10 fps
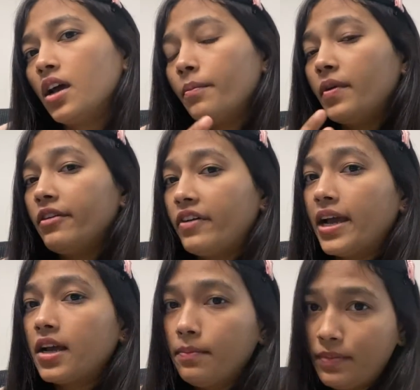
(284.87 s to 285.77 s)
If
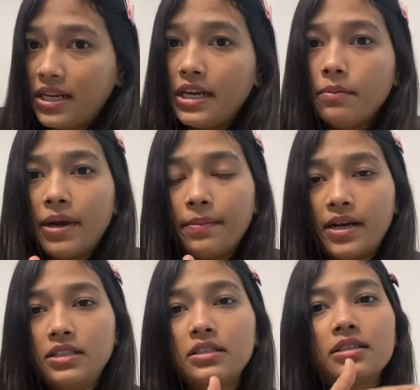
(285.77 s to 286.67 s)
I complete my
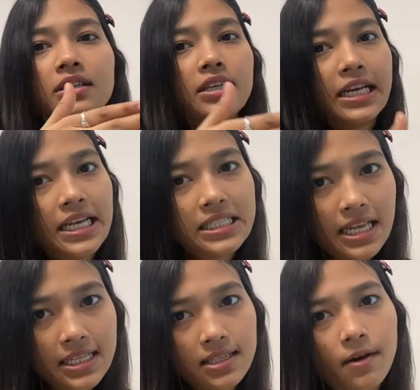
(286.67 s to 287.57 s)
master's in data
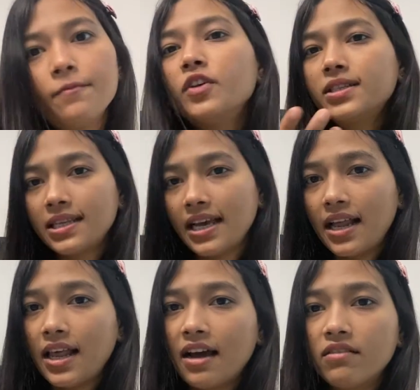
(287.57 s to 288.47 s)
science, obviously I'll
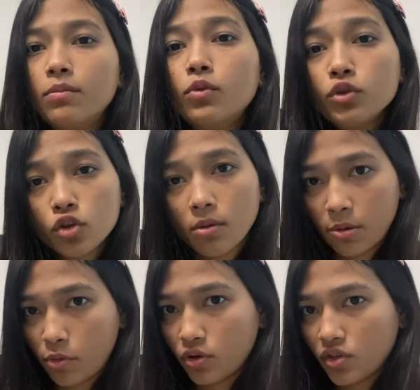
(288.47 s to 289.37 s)
have a more job
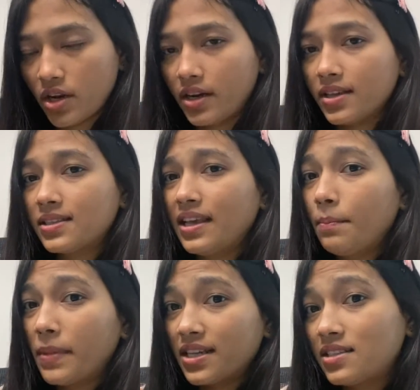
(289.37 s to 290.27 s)
opportunities
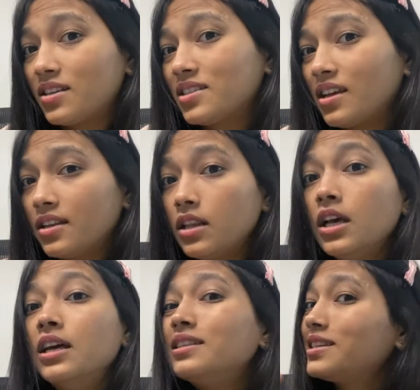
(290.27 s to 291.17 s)
than master's in
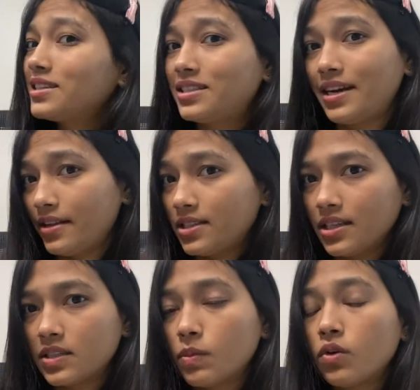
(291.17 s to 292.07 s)
just
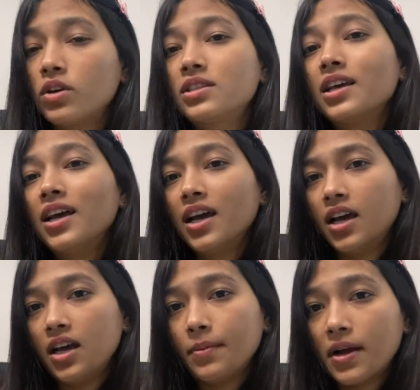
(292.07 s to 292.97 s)
statistics, because
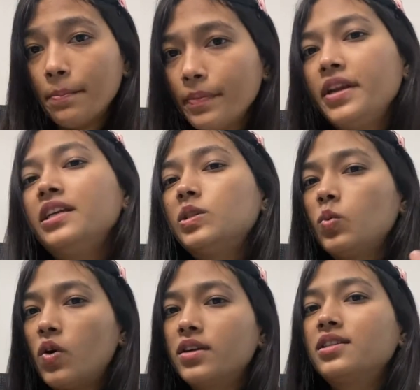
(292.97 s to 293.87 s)
companies
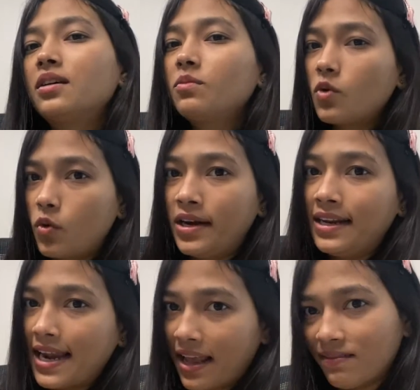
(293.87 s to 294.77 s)
want some coding
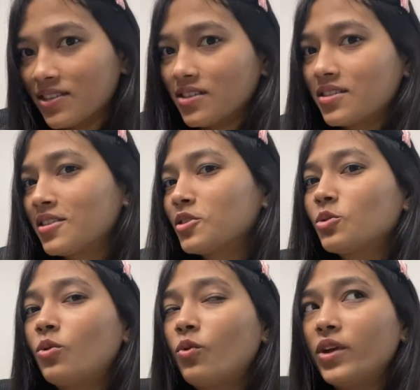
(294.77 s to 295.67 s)
languages,
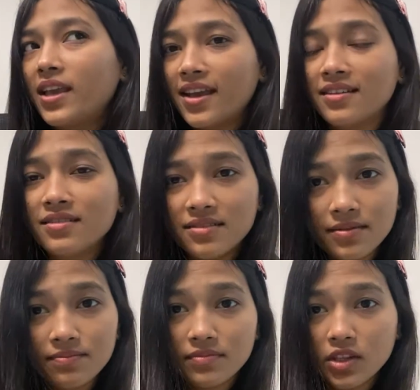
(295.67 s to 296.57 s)
so we can,
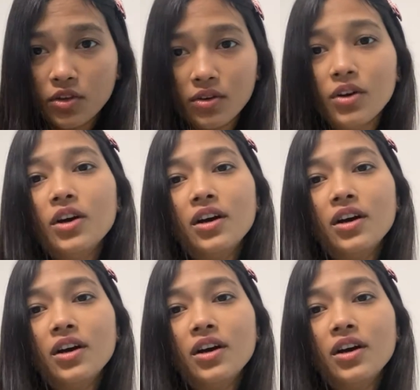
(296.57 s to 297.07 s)
you know,